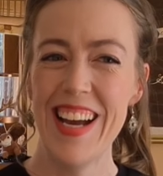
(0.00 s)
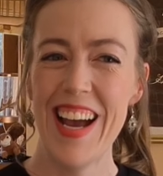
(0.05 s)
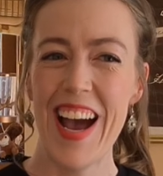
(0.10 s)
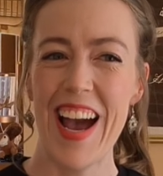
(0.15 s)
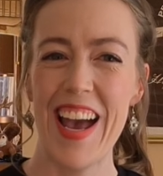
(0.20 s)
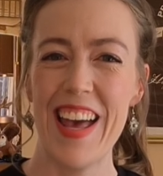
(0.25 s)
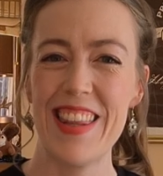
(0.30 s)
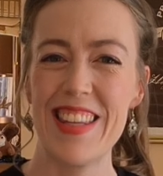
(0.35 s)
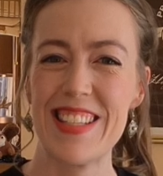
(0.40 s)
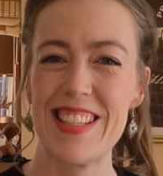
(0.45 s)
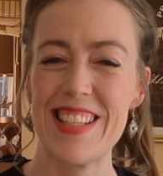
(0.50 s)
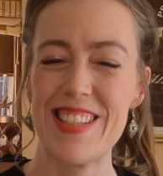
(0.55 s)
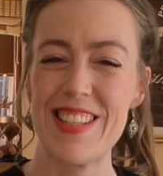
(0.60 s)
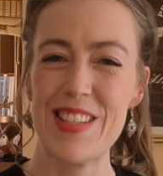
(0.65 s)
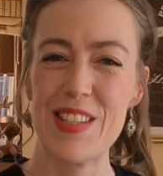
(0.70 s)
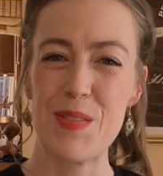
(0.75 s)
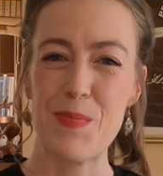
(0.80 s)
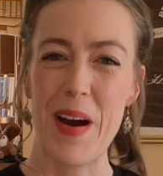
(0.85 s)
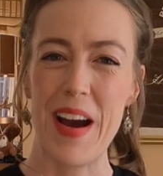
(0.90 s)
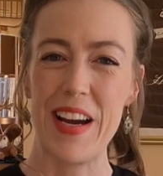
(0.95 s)
Uh, this is
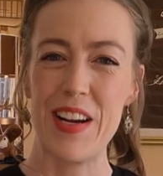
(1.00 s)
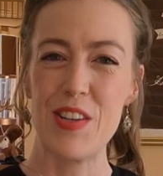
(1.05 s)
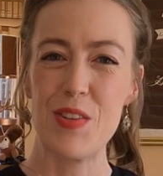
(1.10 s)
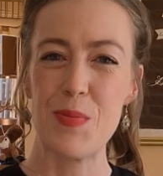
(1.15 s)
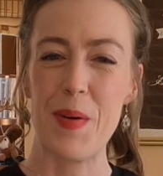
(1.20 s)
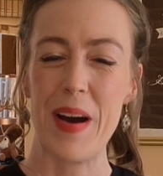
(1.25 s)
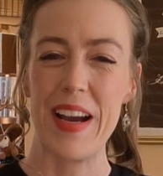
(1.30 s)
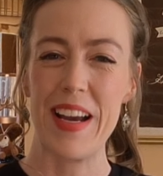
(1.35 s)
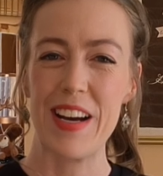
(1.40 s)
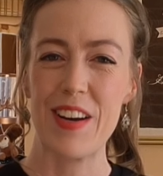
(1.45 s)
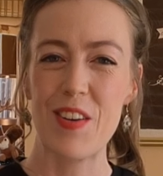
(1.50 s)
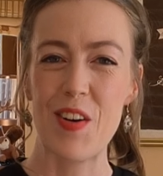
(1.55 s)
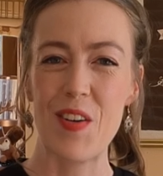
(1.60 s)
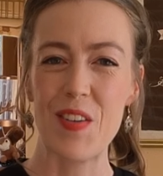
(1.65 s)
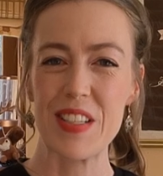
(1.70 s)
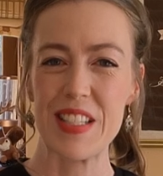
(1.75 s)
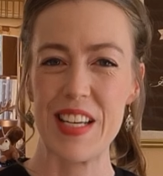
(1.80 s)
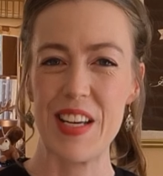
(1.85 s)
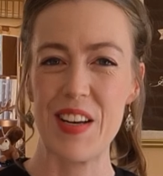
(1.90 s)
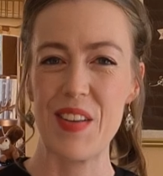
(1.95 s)
inspired by a
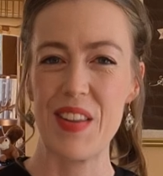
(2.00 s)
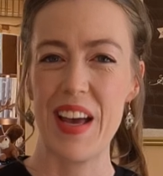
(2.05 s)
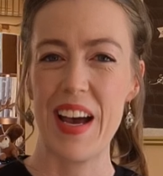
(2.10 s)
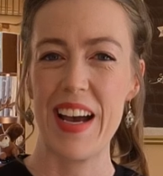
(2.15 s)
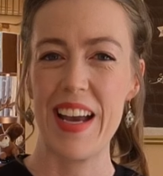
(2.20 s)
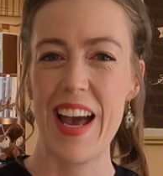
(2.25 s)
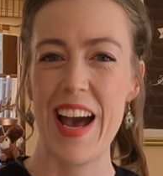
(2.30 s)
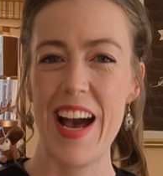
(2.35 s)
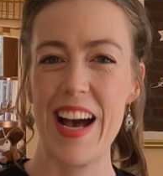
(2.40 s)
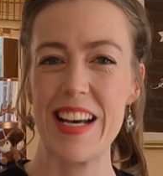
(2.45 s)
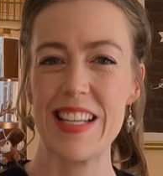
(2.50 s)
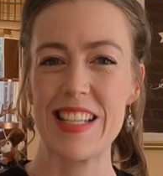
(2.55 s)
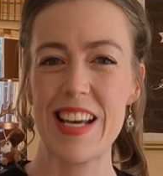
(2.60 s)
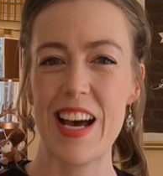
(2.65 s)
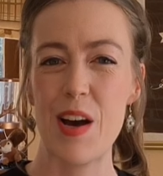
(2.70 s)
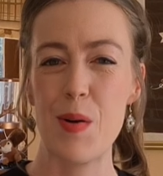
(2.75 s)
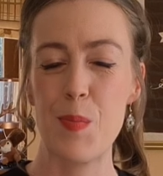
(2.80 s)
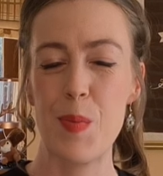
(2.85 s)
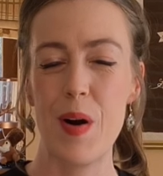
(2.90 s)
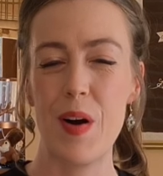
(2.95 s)
cocktail that I had
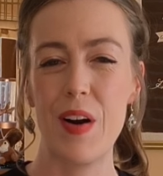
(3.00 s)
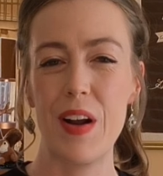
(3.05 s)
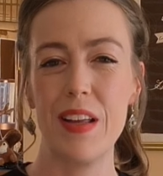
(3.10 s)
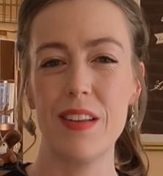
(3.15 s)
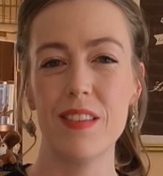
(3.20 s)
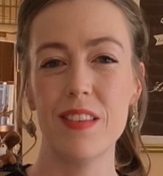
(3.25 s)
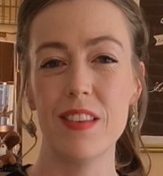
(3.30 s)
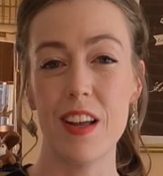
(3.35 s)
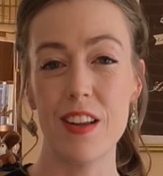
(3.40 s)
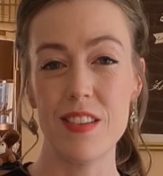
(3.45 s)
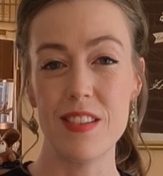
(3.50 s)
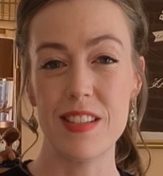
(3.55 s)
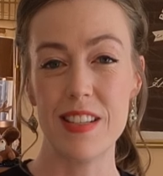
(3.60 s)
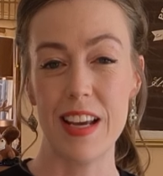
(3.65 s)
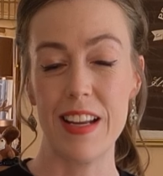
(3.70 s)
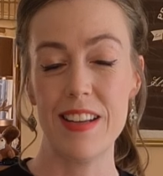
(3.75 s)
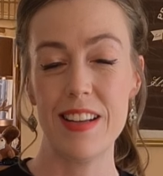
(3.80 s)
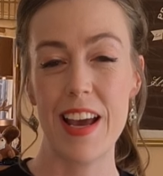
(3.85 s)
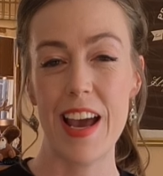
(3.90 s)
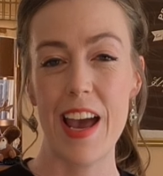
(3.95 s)
at a bar in
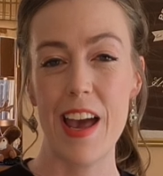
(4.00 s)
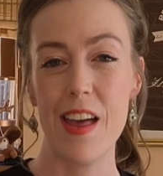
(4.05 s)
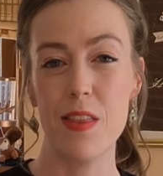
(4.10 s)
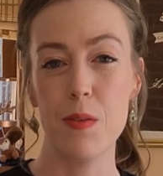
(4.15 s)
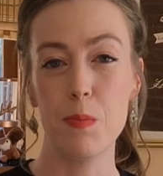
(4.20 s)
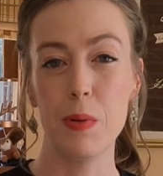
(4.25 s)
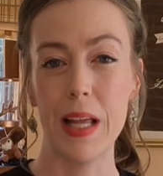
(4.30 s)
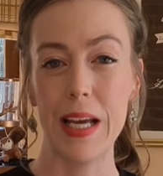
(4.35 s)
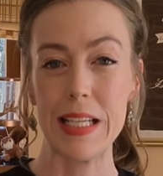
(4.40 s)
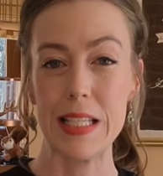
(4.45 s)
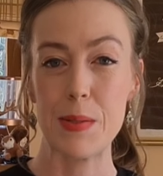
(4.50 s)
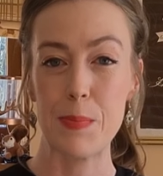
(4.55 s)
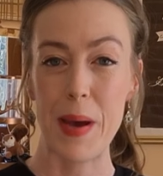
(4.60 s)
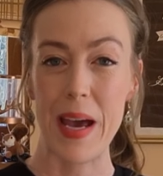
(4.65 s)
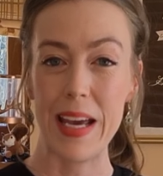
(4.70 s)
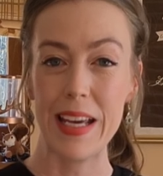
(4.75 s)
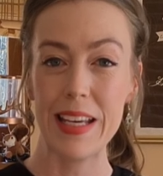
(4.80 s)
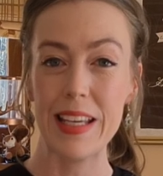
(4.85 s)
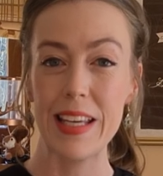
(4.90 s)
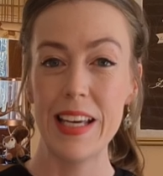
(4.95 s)
London, uh, the Blind
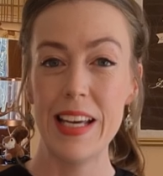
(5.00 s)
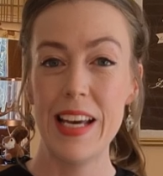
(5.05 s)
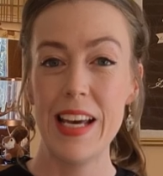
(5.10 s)
Pig.